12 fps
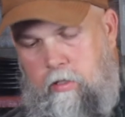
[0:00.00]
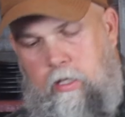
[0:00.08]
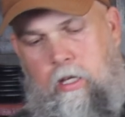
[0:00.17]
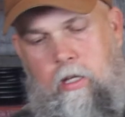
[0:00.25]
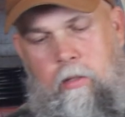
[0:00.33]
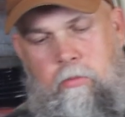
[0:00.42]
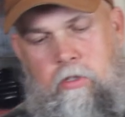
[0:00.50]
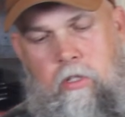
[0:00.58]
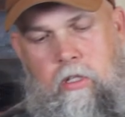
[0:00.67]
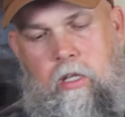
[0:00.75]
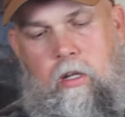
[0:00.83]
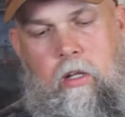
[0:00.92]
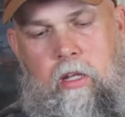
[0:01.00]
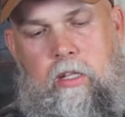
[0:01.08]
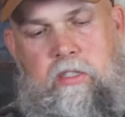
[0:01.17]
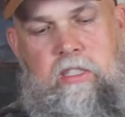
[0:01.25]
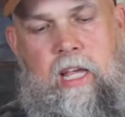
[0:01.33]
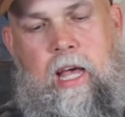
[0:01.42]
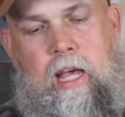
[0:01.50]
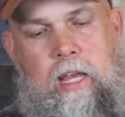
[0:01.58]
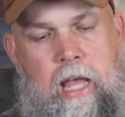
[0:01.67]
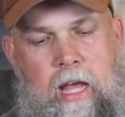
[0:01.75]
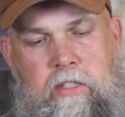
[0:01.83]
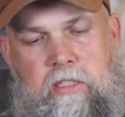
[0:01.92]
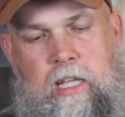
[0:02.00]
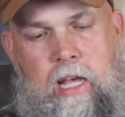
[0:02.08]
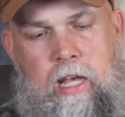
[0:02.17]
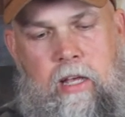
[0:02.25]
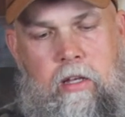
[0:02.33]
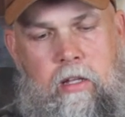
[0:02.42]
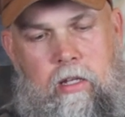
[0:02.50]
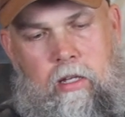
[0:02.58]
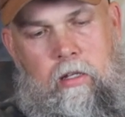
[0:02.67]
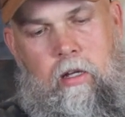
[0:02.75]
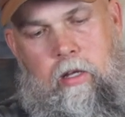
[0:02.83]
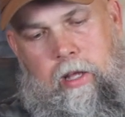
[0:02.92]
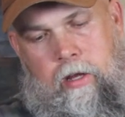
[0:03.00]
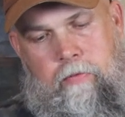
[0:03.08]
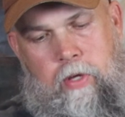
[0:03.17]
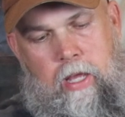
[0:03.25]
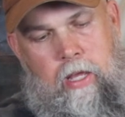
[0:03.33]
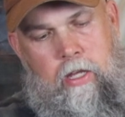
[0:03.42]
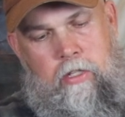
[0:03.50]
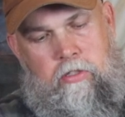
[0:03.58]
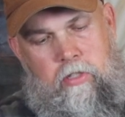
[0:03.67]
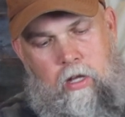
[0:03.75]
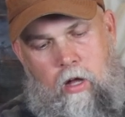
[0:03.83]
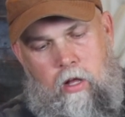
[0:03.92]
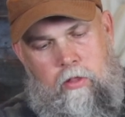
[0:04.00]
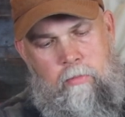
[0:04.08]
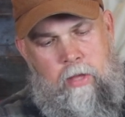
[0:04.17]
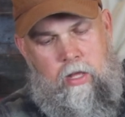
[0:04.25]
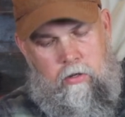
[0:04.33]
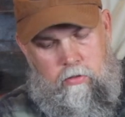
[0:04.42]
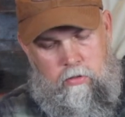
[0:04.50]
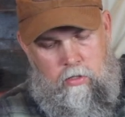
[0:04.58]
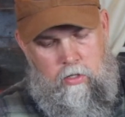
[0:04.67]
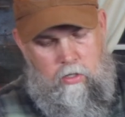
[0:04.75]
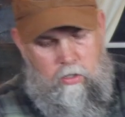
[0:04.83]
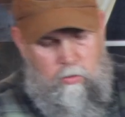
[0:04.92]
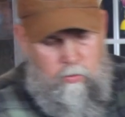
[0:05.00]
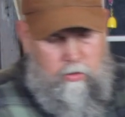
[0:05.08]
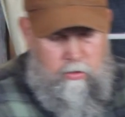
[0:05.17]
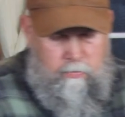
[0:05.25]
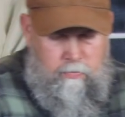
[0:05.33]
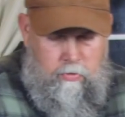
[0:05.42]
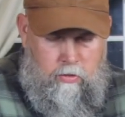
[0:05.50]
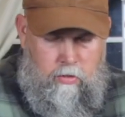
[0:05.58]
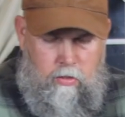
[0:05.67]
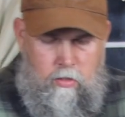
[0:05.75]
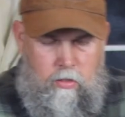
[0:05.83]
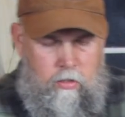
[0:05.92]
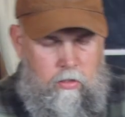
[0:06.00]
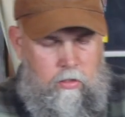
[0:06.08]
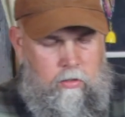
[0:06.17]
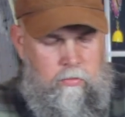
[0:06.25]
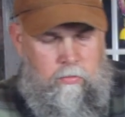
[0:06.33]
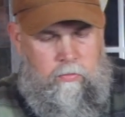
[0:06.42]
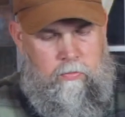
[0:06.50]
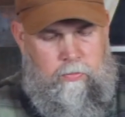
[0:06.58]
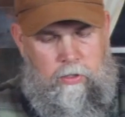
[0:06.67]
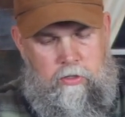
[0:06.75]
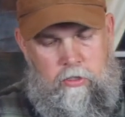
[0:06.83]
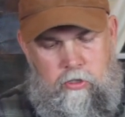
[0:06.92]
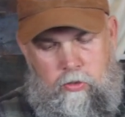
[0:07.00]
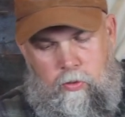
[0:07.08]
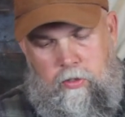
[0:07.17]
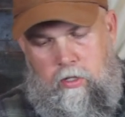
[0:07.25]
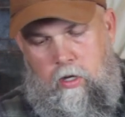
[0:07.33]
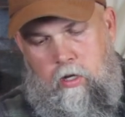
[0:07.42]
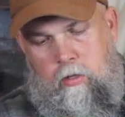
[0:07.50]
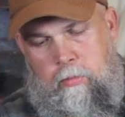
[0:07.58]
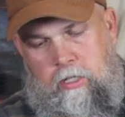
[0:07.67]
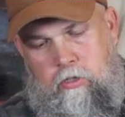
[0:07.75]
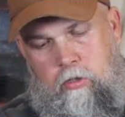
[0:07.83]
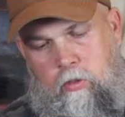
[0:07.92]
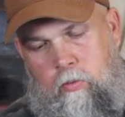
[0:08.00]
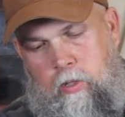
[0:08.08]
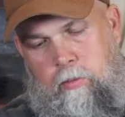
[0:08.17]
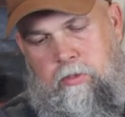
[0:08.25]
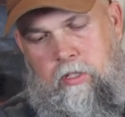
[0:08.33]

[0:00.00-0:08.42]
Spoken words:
again, I'm just going to get it inside, outside, every edge, all the metal. We're going to put this shortening on and make sure it rubs